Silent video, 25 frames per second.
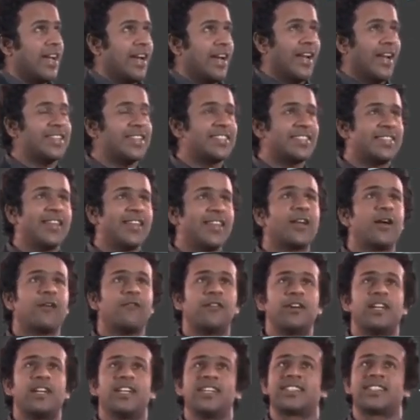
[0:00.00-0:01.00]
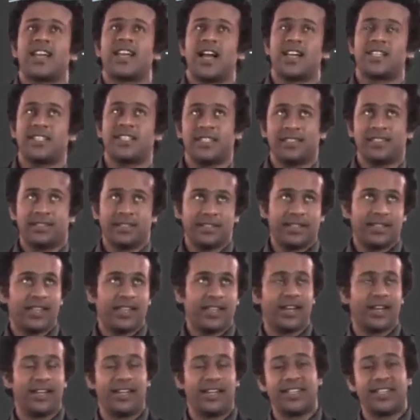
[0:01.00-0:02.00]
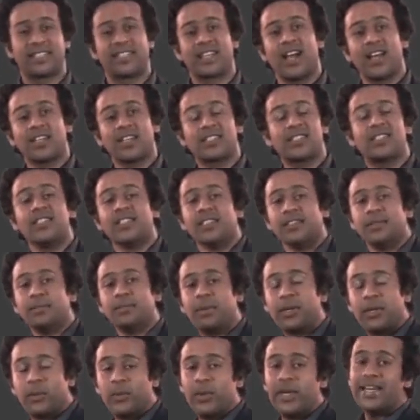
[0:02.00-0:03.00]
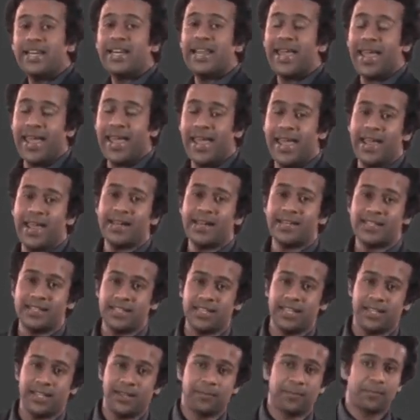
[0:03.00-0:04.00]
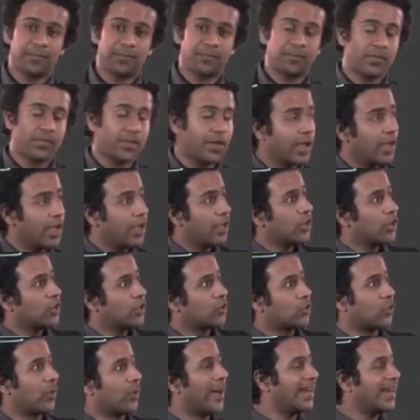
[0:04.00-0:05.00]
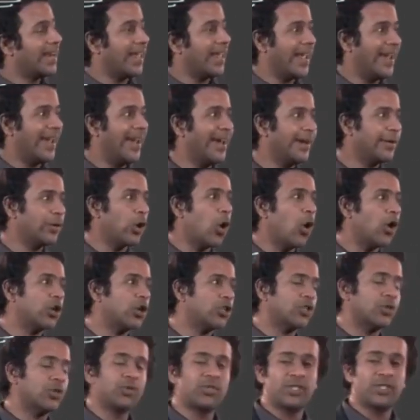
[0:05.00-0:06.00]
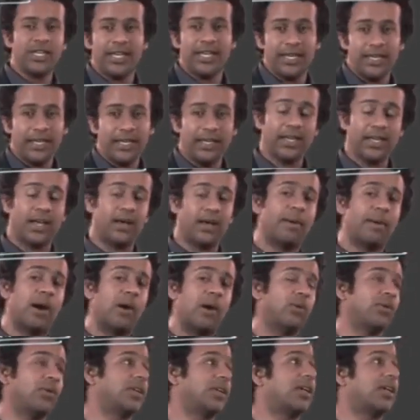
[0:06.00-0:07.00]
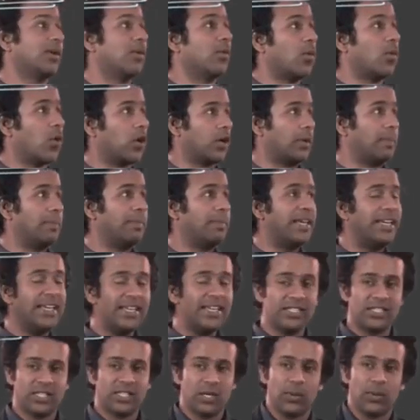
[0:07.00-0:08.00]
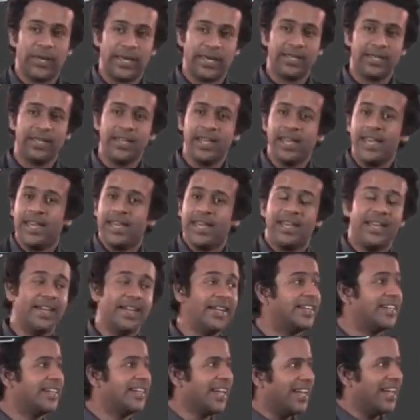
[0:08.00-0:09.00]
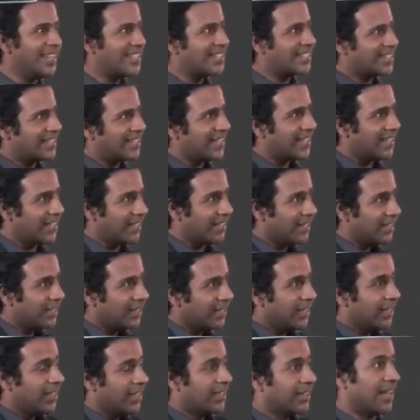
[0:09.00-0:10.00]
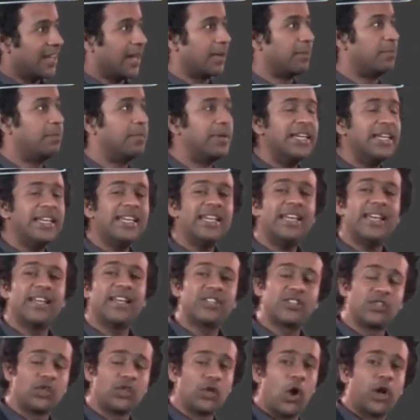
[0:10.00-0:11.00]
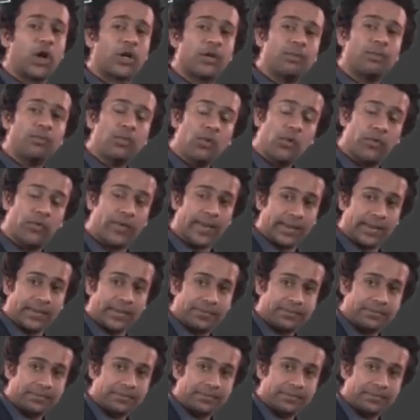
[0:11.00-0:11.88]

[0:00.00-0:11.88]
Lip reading: let's think of a discussion between A and C. So when A talks to C about what B is doing, he tells C that B is not moving.